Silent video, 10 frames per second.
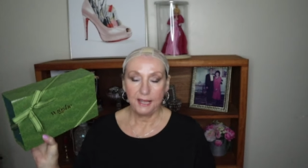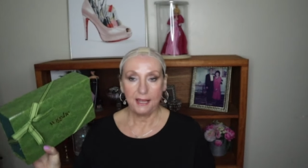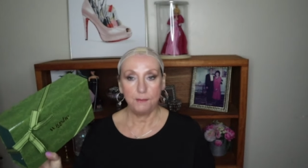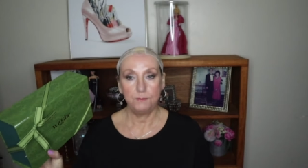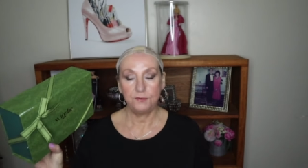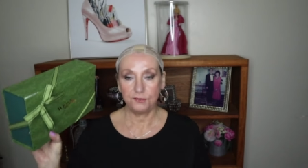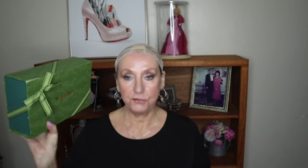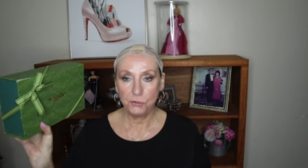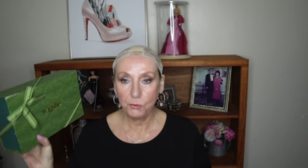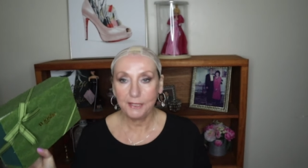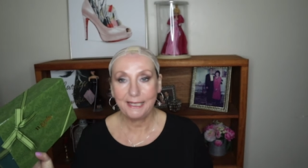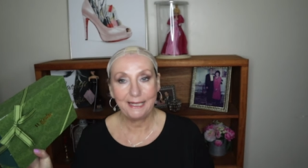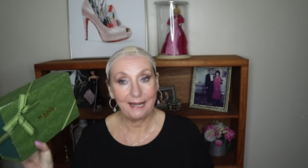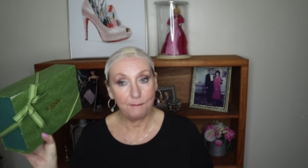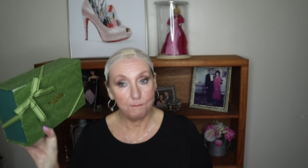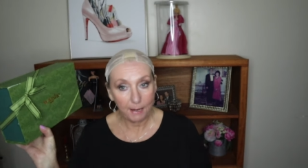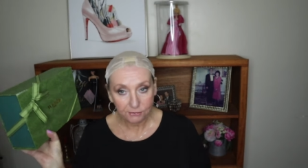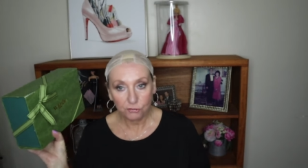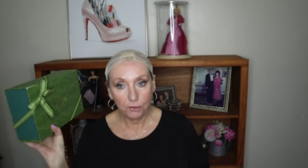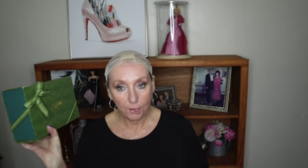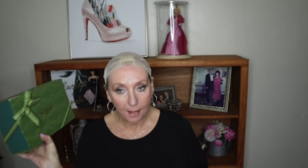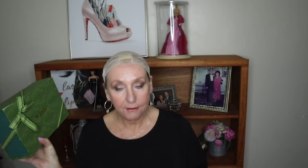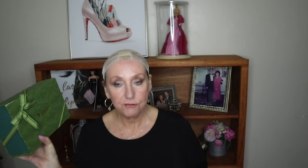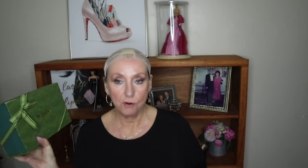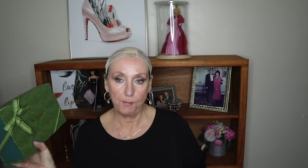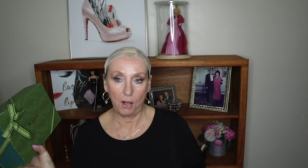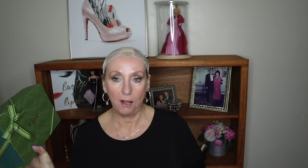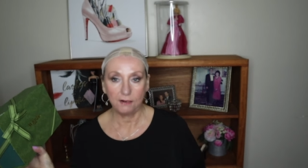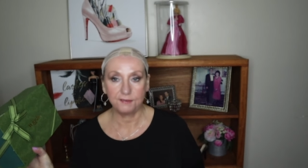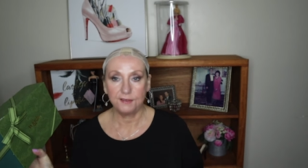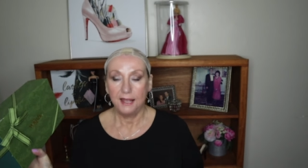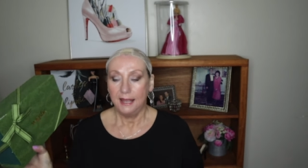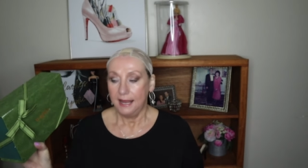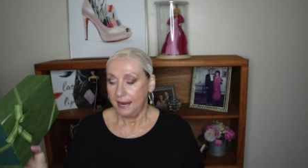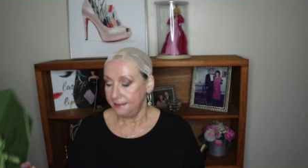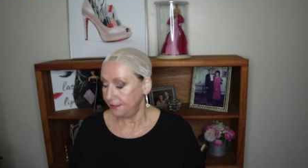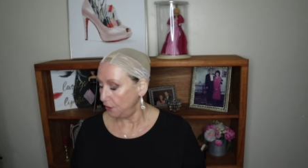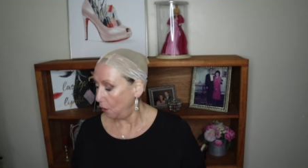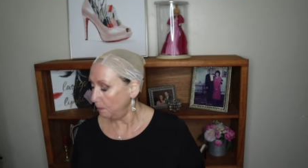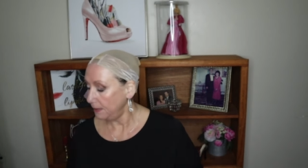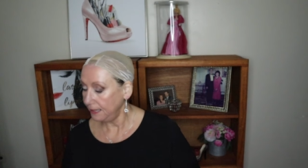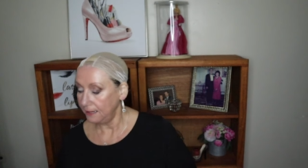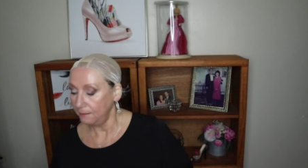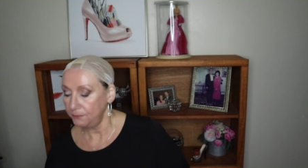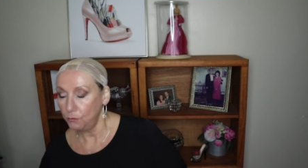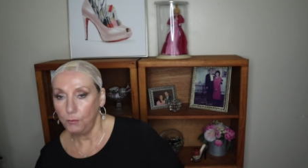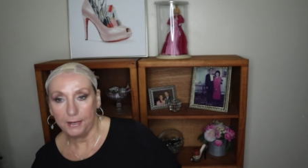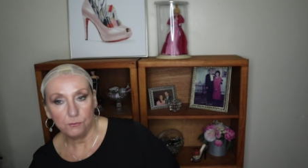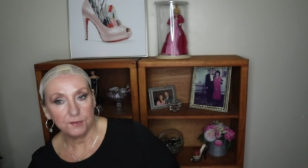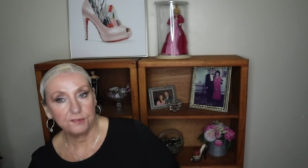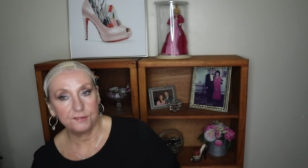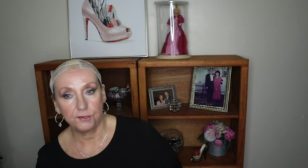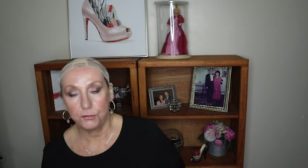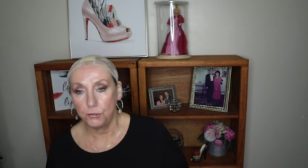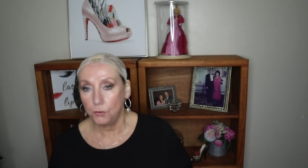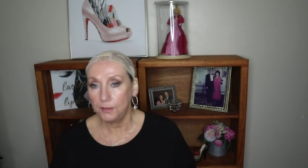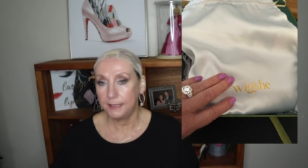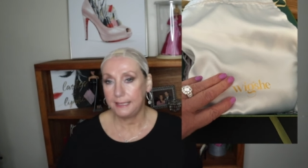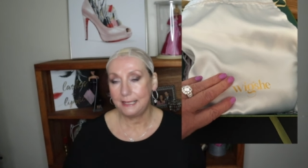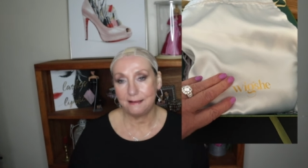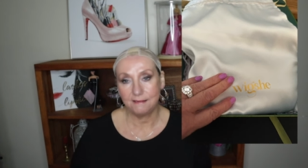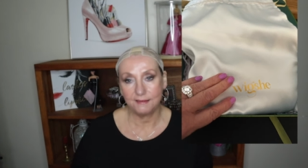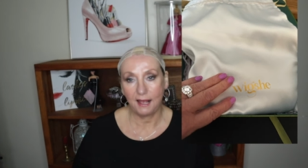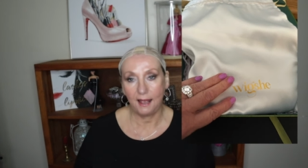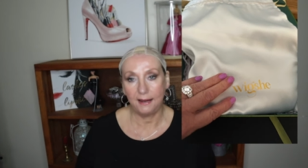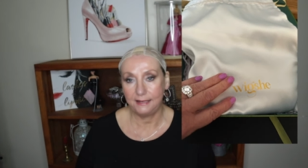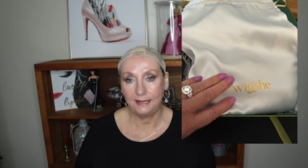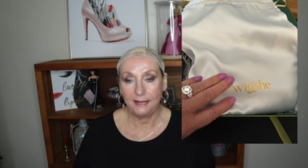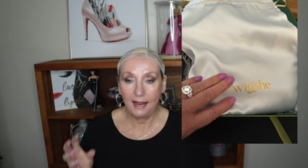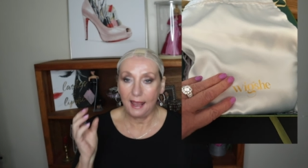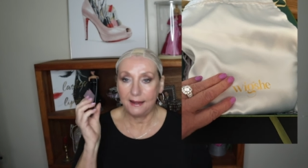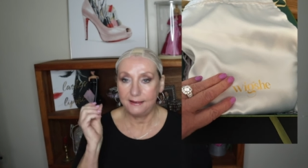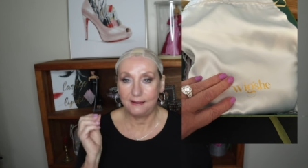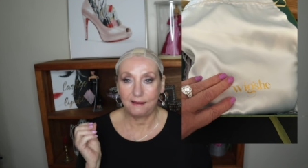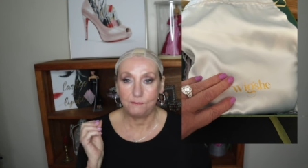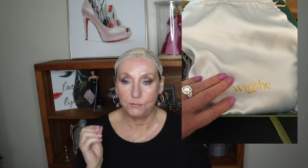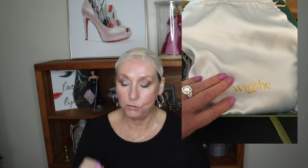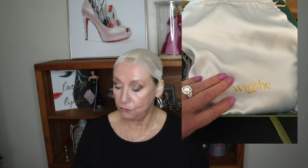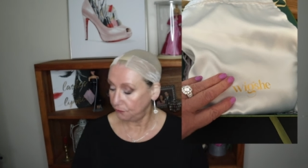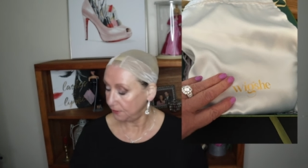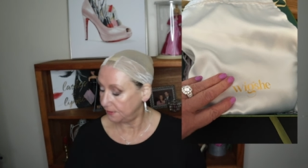came securely in a much larger box and then opening up the wig was securely inside and it had in a beautiful